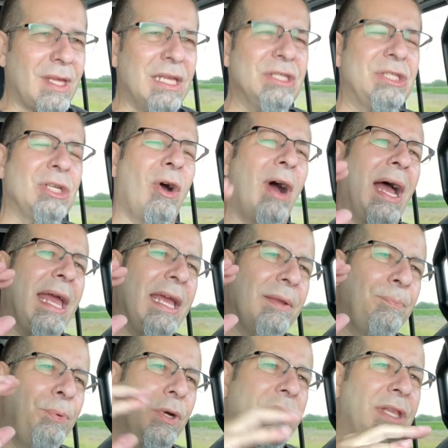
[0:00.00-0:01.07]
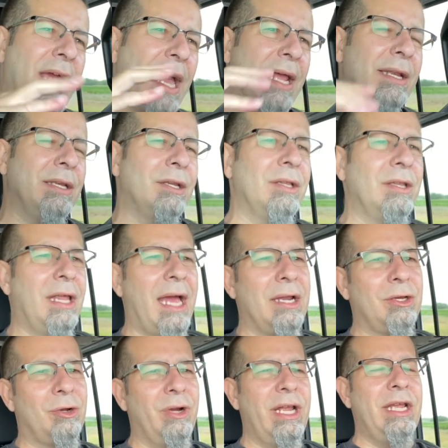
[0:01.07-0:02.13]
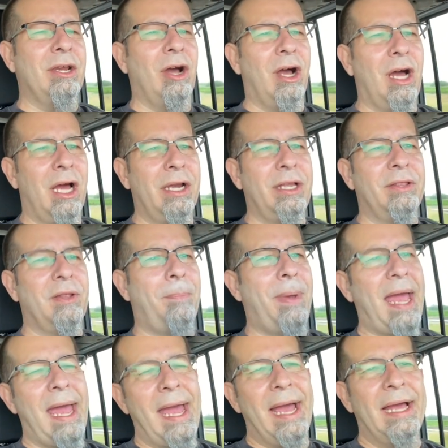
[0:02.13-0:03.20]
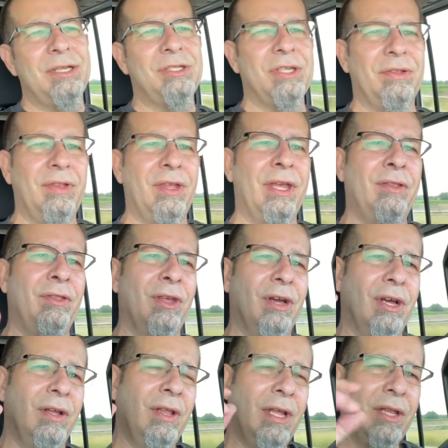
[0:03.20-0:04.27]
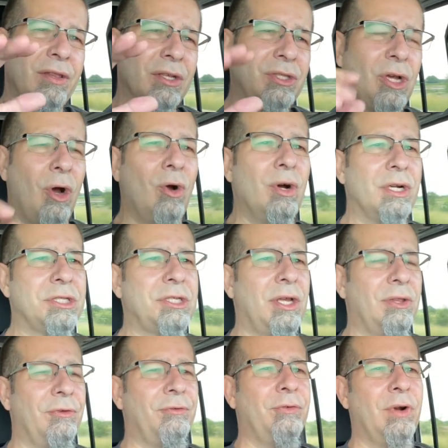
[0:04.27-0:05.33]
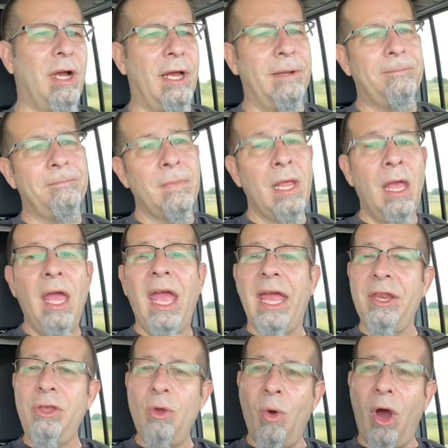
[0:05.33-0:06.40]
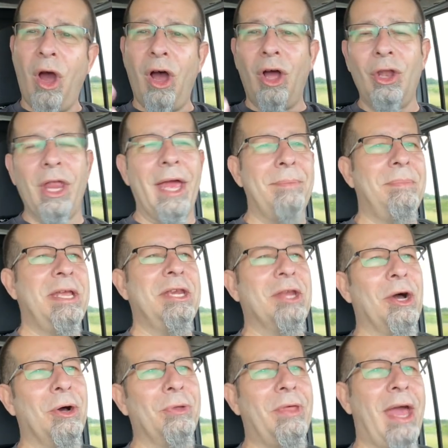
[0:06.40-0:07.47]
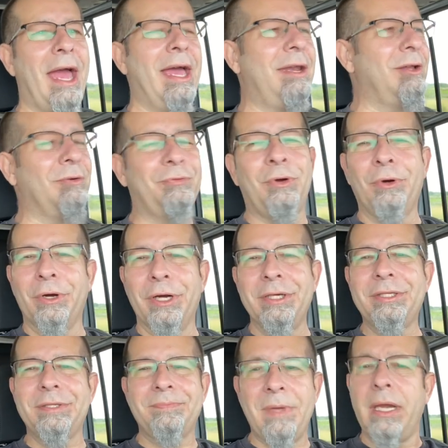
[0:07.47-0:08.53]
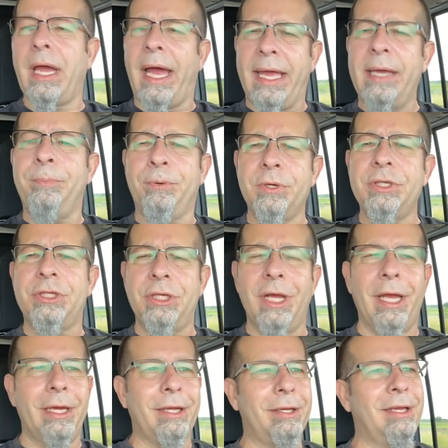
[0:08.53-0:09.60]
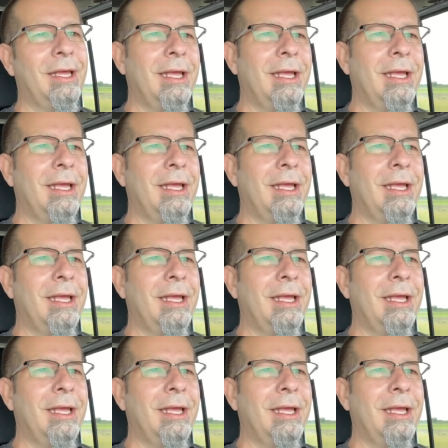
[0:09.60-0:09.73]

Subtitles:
So I had put that green on and the badge and then the tow hooks on the front. And you all let me know that, of course. And I appreciate it.